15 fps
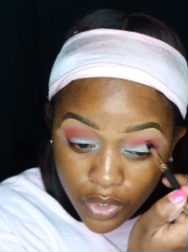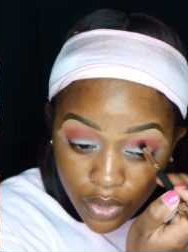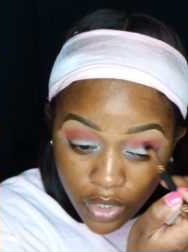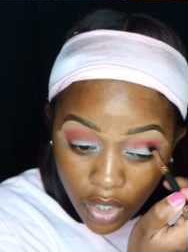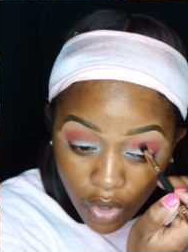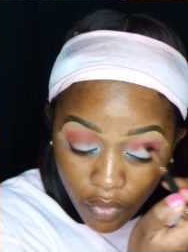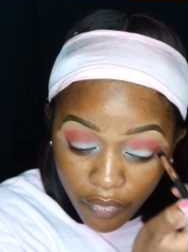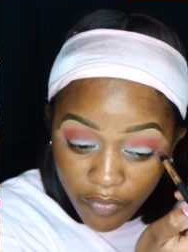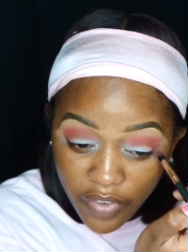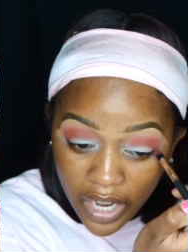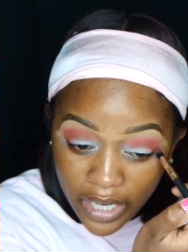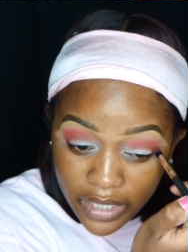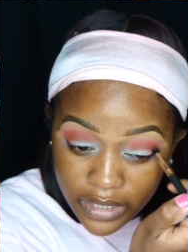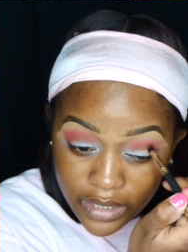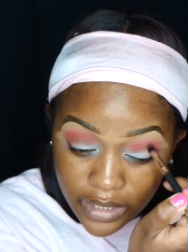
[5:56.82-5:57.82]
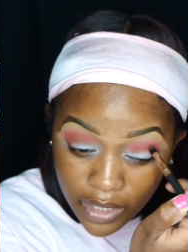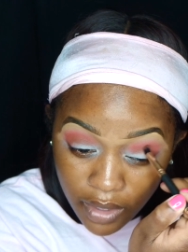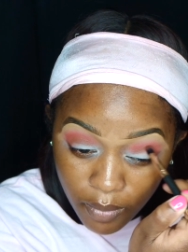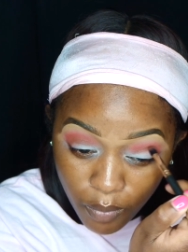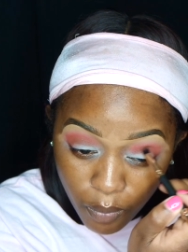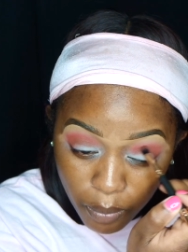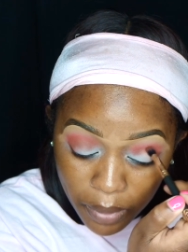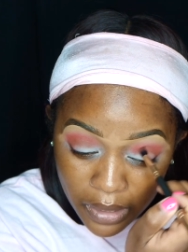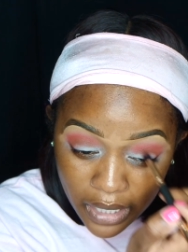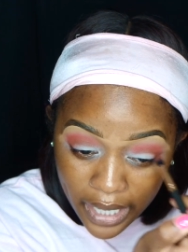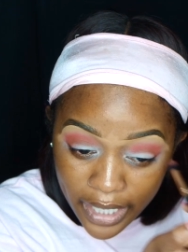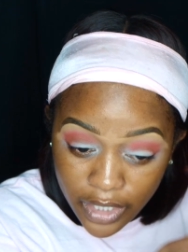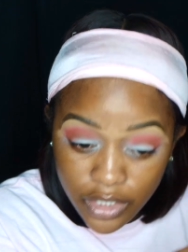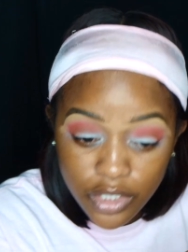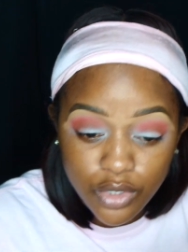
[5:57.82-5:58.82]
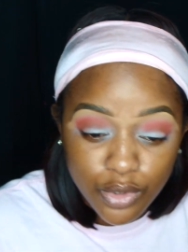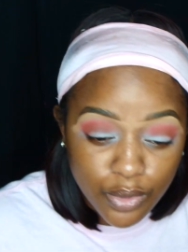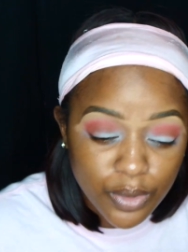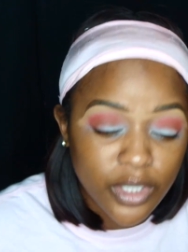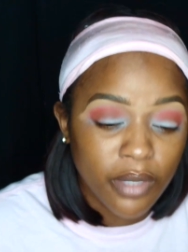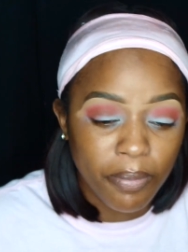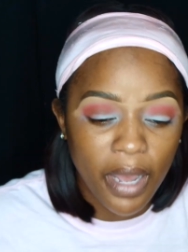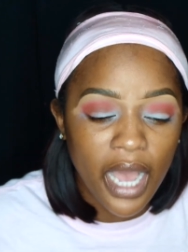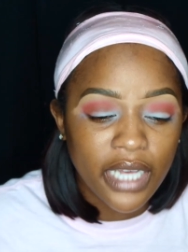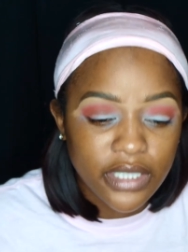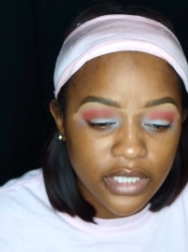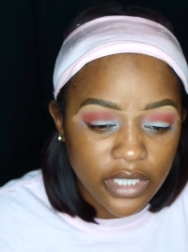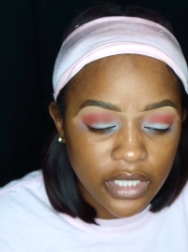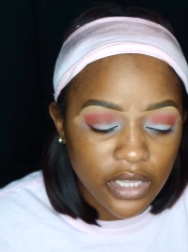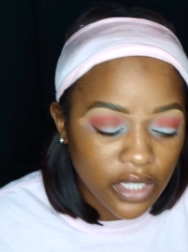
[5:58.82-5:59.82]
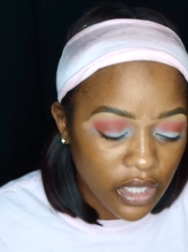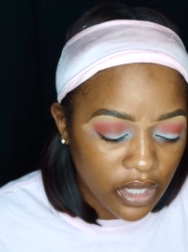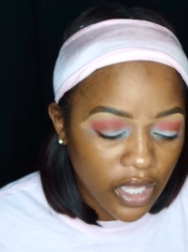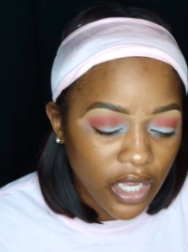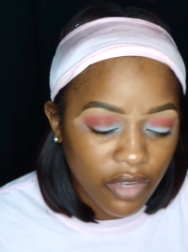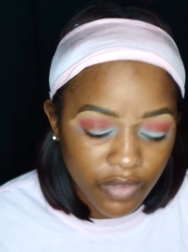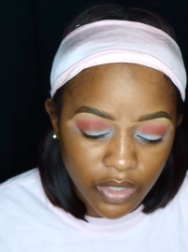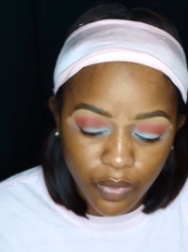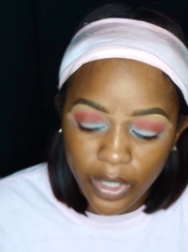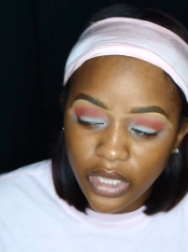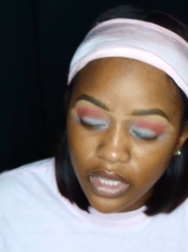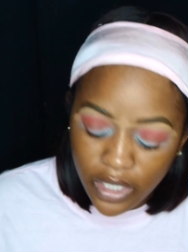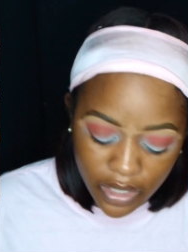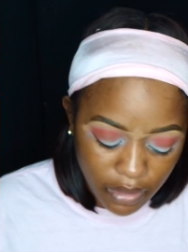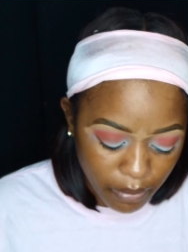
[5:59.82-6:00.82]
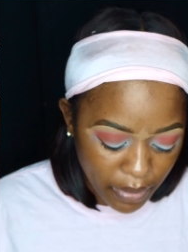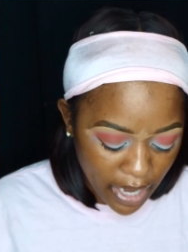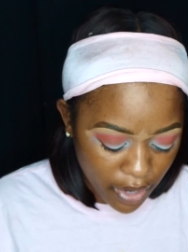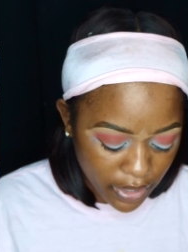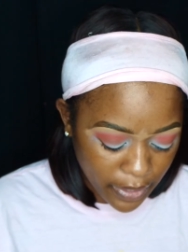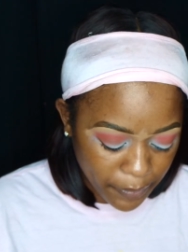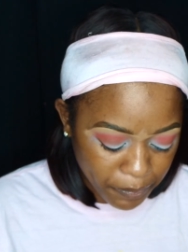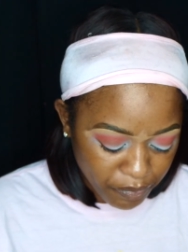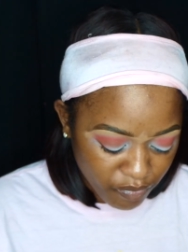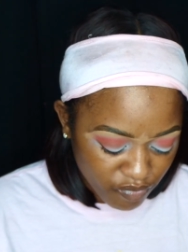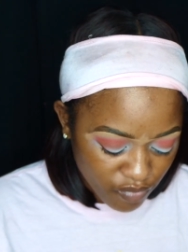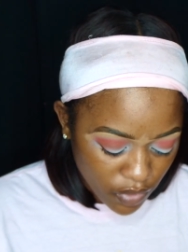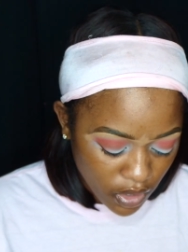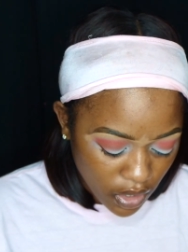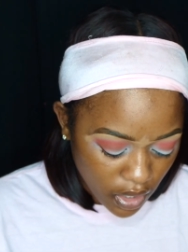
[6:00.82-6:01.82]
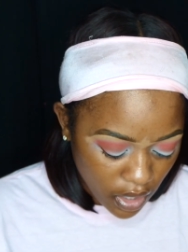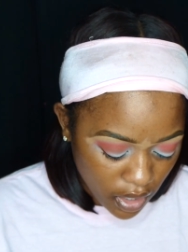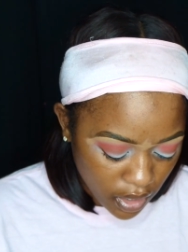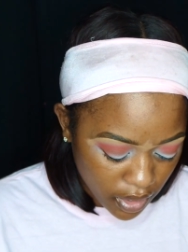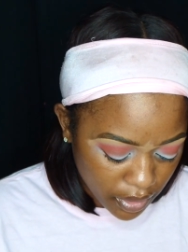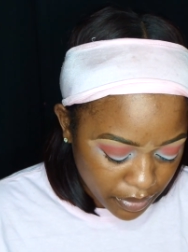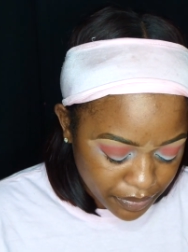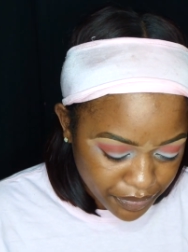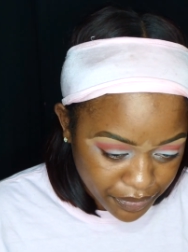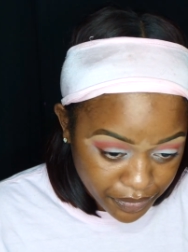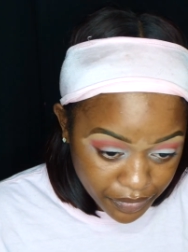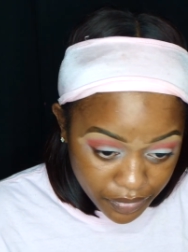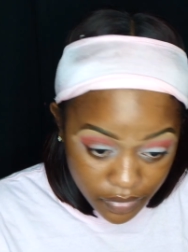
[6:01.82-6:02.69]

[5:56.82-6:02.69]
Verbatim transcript: you know, find some place to deposit the love. And one thing about it, as